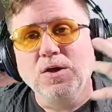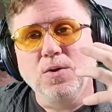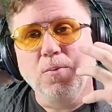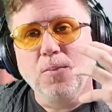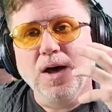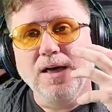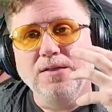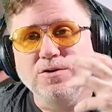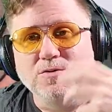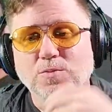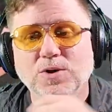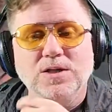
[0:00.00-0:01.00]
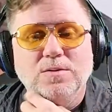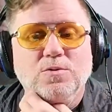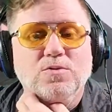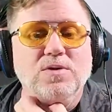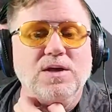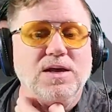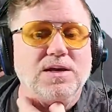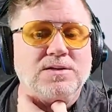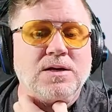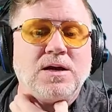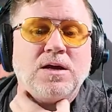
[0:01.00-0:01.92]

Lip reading: You can buy those breathable things,